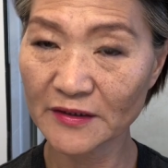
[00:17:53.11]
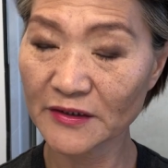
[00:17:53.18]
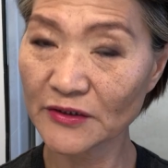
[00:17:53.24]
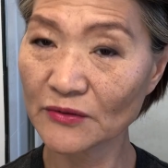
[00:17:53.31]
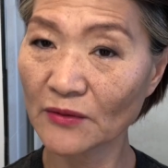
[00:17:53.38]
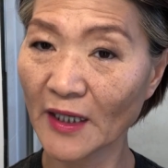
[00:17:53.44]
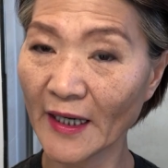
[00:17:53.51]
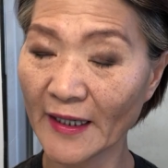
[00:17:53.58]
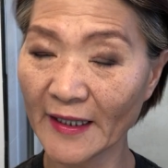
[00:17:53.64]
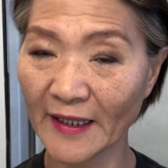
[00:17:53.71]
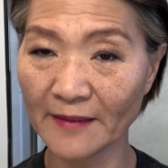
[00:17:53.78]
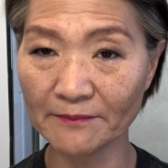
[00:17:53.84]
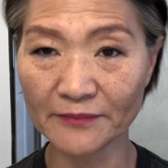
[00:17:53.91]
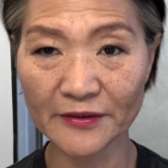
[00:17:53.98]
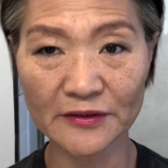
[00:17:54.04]
You are
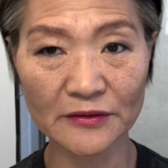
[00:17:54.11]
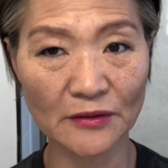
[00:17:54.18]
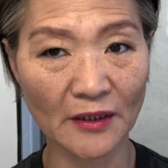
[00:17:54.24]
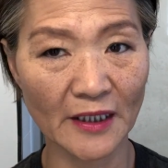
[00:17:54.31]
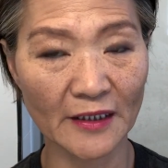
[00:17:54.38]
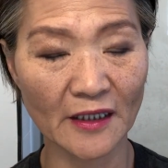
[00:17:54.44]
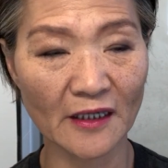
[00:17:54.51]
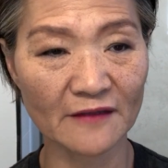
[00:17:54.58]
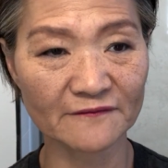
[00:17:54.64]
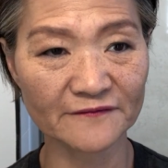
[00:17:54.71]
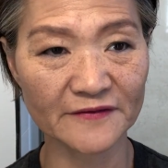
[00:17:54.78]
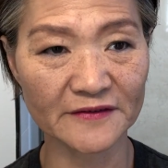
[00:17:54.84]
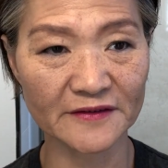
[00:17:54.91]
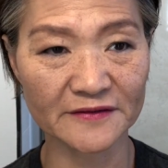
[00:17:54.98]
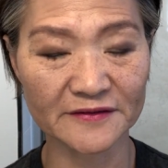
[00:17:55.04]
happy, you are
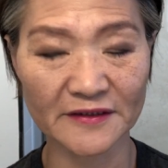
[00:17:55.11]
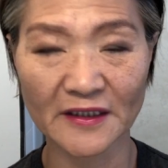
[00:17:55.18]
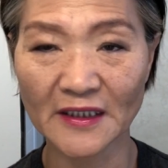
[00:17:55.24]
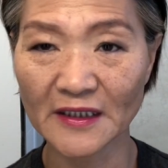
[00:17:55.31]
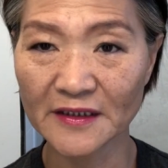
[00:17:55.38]
confident,